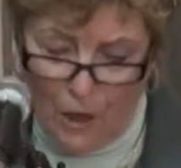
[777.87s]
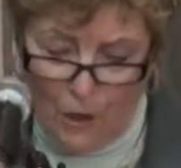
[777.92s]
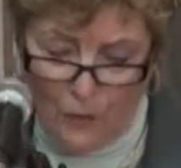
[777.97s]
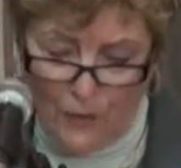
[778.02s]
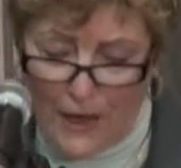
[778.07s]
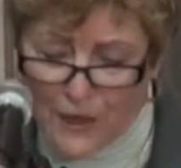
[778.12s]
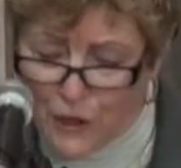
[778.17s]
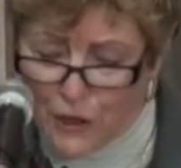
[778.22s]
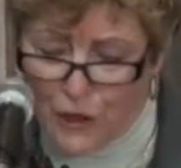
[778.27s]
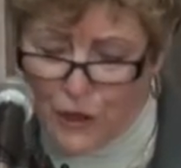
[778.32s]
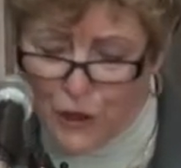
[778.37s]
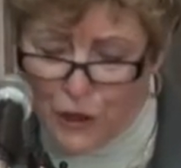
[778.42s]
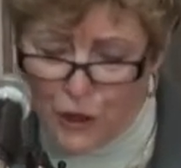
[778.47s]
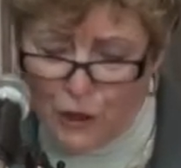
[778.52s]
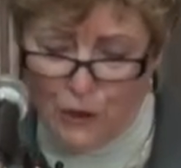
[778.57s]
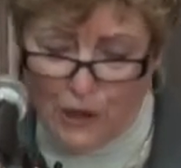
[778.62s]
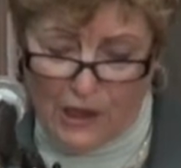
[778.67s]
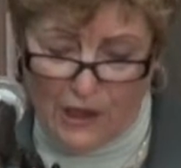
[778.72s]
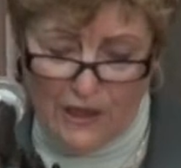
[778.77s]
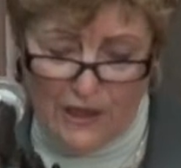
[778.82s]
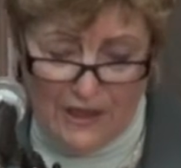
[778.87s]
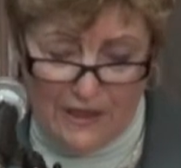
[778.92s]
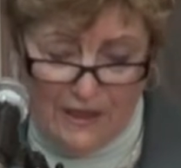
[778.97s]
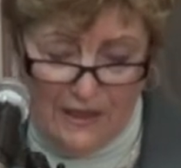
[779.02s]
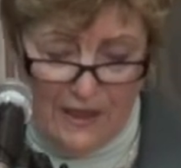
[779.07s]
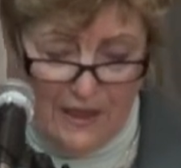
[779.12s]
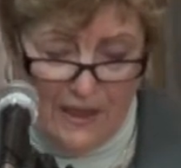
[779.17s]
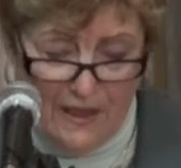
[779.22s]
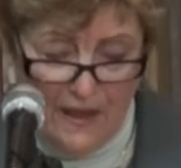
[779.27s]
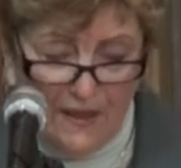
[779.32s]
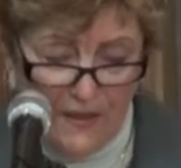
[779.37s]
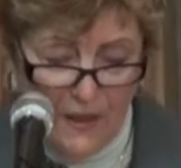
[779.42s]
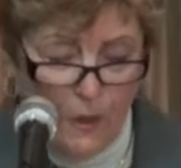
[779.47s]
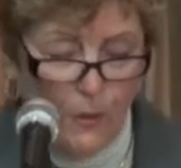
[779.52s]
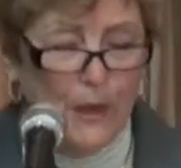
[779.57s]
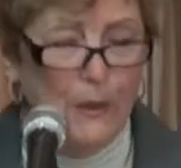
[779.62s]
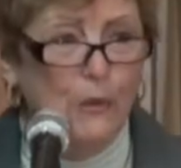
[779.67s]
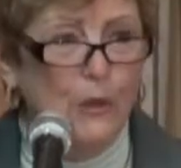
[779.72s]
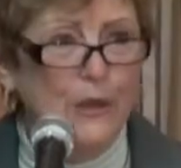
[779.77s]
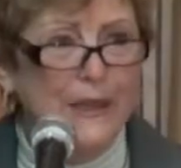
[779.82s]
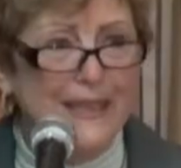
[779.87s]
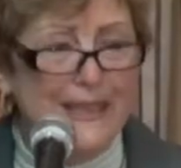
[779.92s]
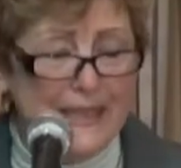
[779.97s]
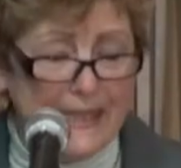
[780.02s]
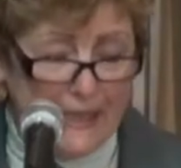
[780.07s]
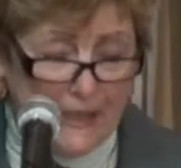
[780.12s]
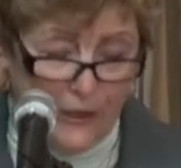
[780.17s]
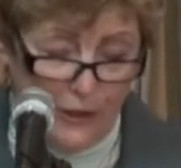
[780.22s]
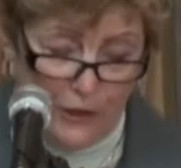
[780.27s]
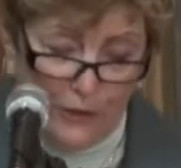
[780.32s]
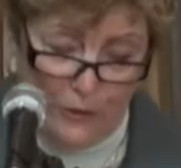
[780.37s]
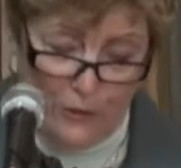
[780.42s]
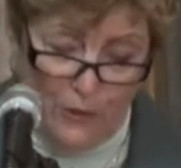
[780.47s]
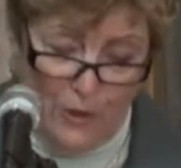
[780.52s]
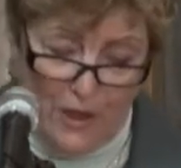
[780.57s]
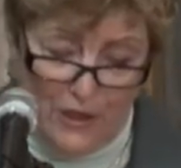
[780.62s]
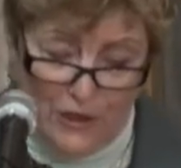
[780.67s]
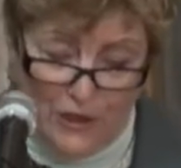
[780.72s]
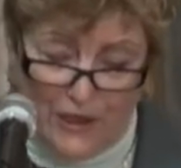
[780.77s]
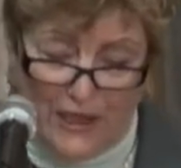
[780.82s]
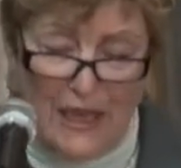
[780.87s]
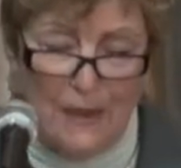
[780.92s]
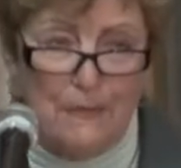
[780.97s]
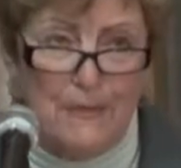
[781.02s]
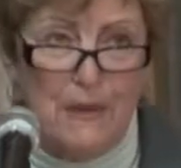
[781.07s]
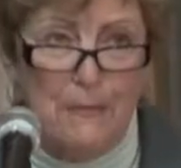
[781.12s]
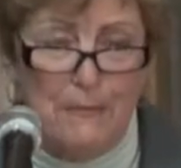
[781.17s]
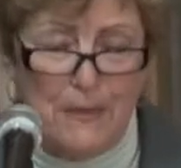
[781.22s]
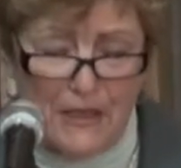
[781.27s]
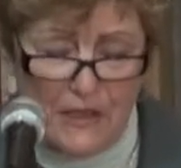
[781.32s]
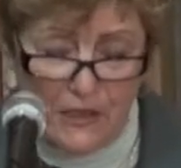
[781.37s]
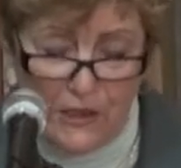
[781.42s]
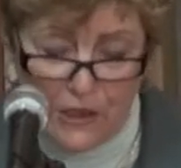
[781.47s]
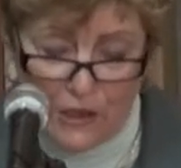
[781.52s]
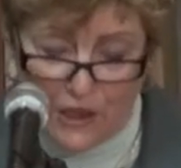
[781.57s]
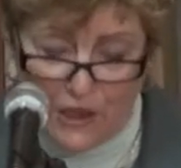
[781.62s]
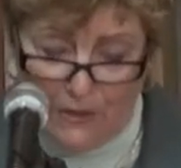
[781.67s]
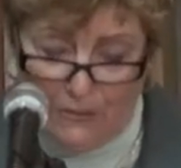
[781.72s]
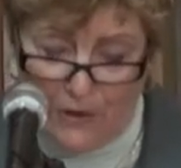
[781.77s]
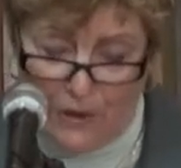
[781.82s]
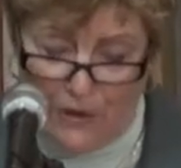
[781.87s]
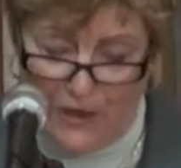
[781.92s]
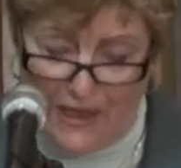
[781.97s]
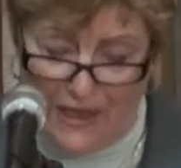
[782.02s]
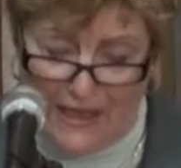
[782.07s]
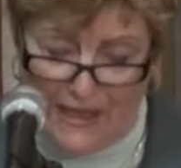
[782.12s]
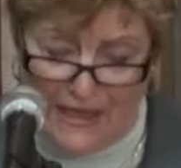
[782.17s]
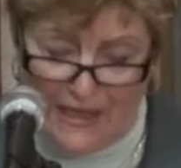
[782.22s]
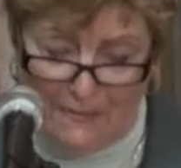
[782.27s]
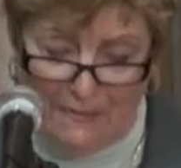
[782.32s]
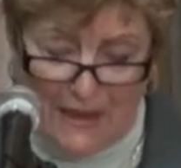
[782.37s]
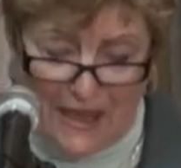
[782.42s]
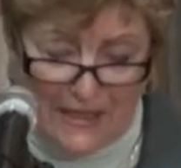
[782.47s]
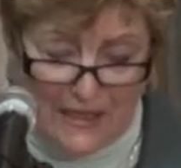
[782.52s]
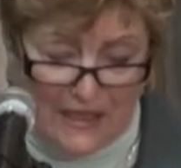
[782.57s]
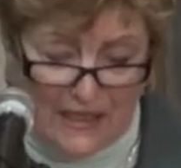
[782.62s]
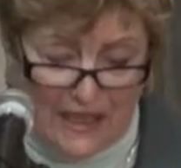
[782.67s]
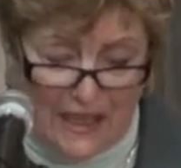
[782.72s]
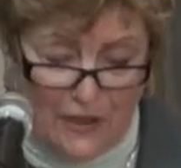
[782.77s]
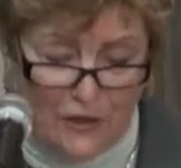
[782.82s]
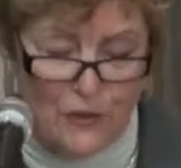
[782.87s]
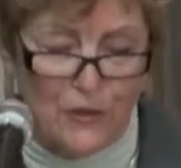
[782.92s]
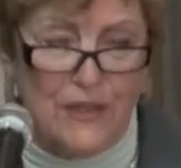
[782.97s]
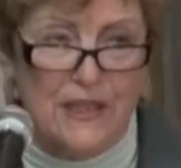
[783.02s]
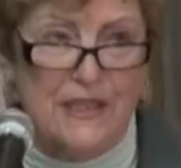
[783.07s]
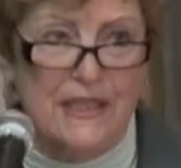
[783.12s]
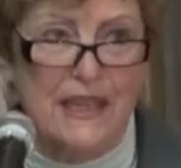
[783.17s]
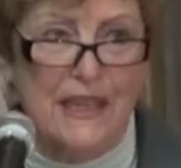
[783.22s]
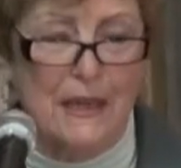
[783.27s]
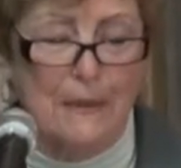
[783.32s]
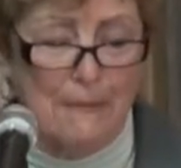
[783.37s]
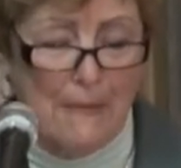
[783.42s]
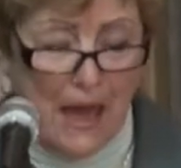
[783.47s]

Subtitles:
Rest assured that we will continue to keep the business community's best interests in